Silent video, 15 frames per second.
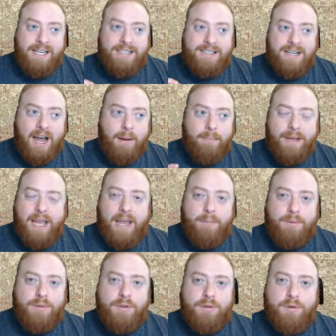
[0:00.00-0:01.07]
it's not being
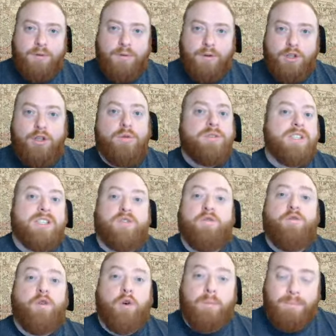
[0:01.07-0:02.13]
able to use its
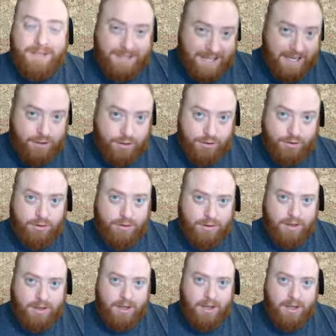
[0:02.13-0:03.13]
full potential